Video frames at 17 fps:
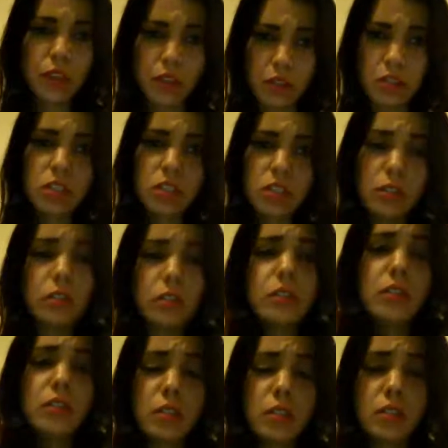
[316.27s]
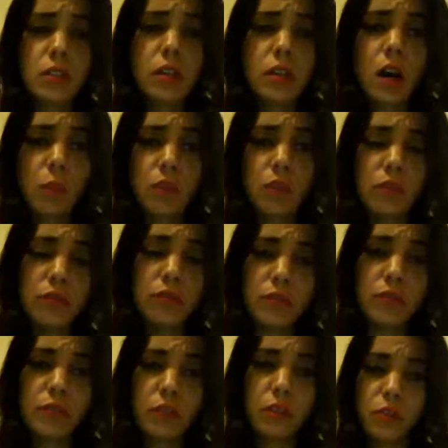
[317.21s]
There's a good couple of
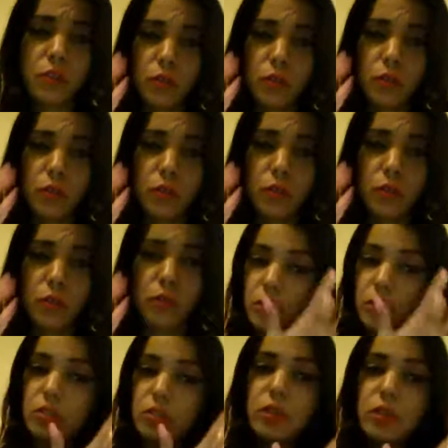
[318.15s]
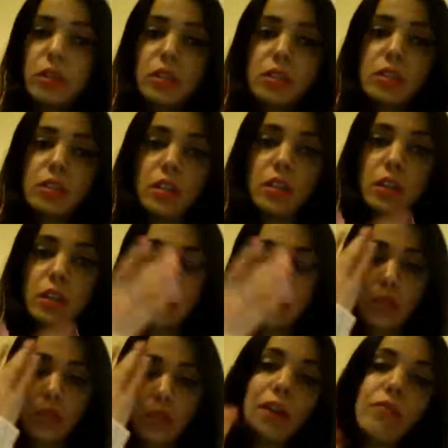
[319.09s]
different groups that are doing this, and
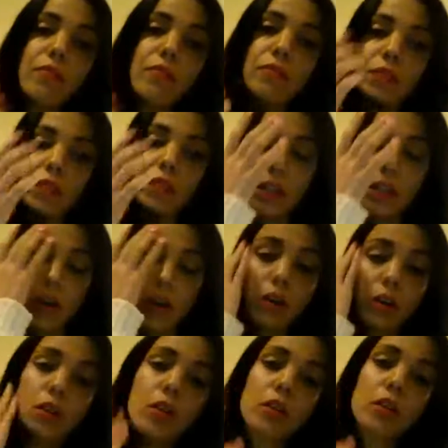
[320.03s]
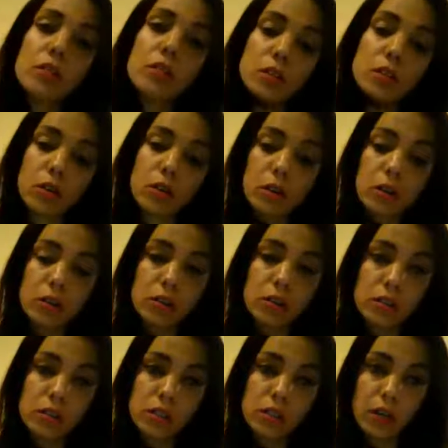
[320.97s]
then you have the archons, and the
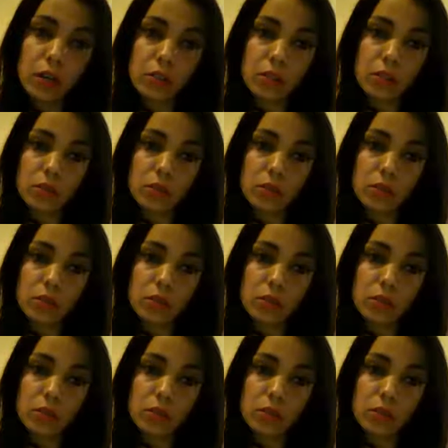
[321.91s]
archons, they're